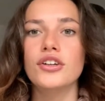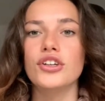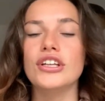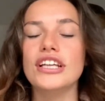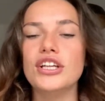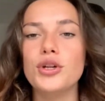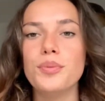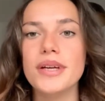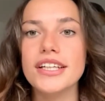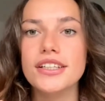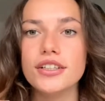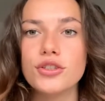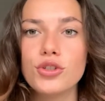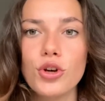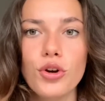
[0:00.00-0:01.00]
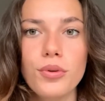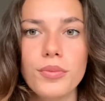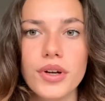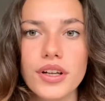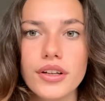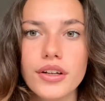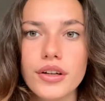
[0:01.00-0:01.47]
You need to be
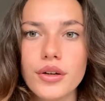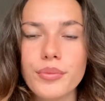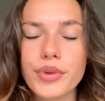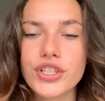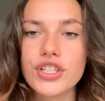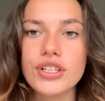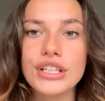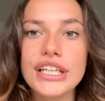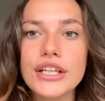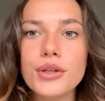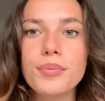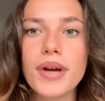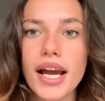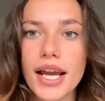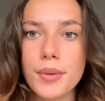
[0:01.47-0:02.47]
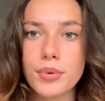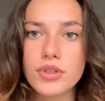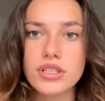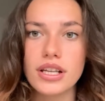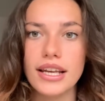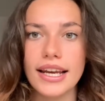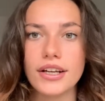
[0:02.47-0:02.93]
determined, but you need to be able
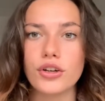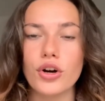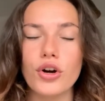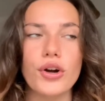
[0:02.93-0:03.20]
to let go.